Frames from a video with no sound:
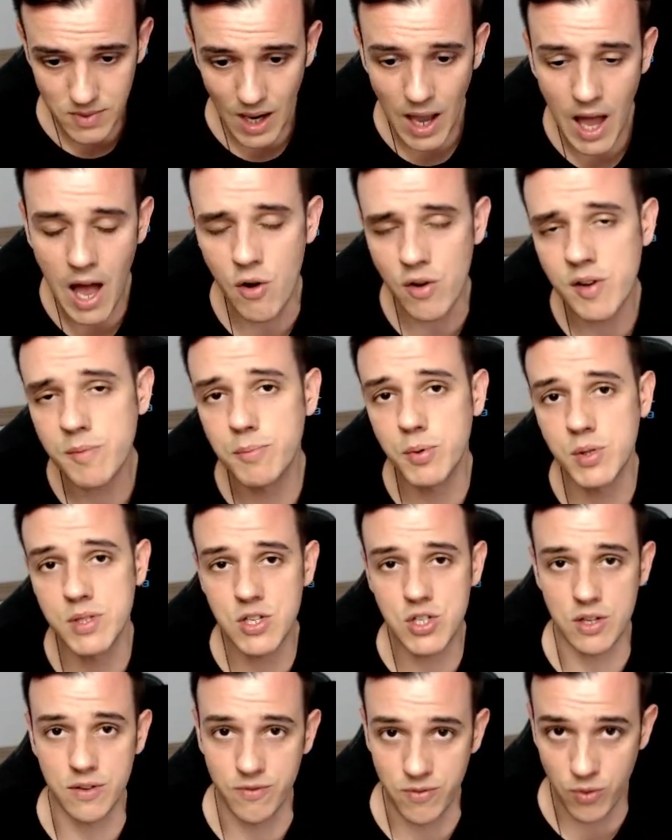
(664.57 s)
However,
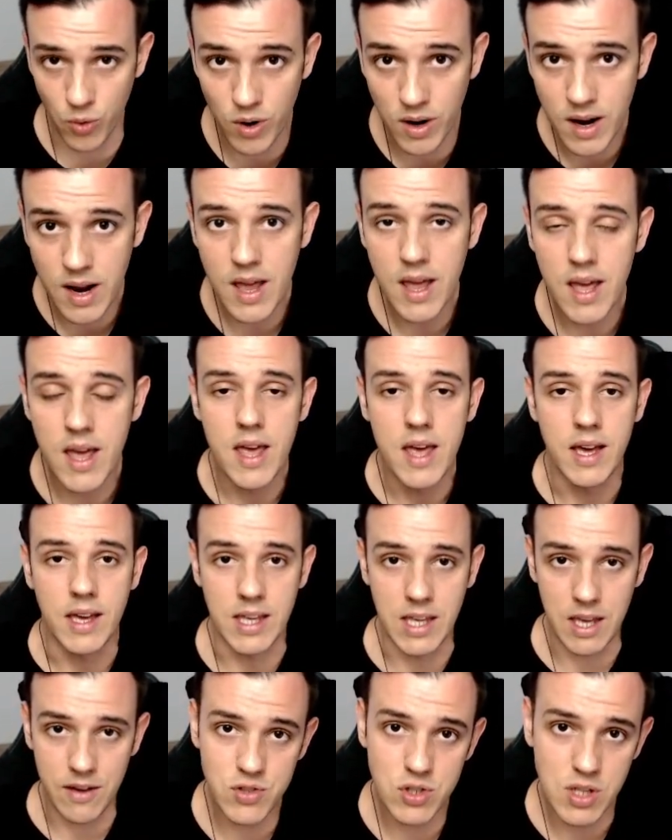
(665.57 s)
position four
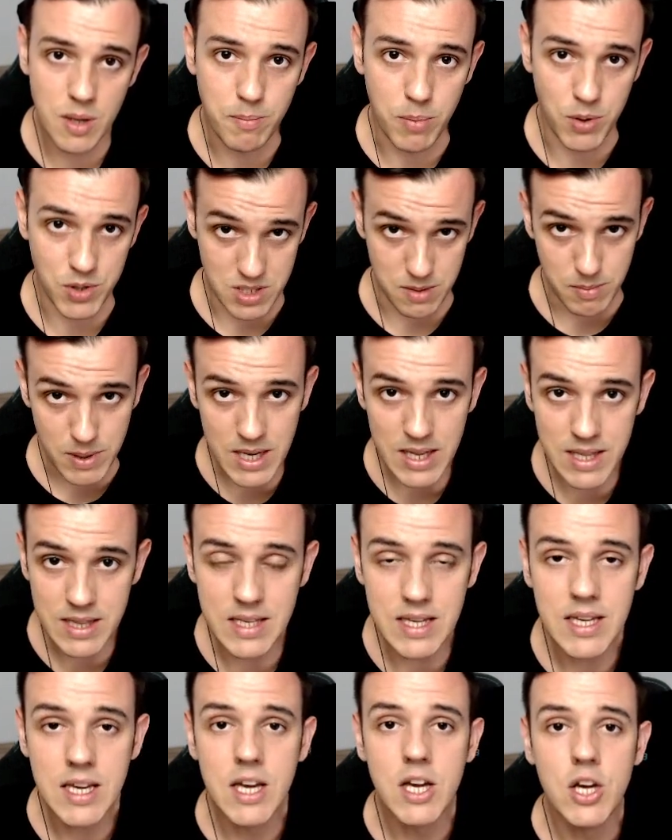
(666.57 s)
gives you the
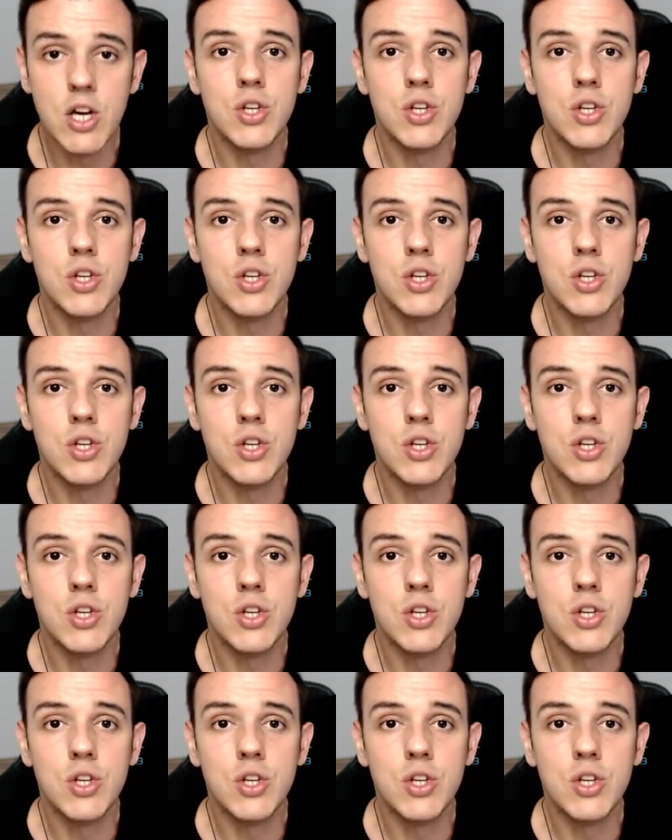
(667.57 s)
possibility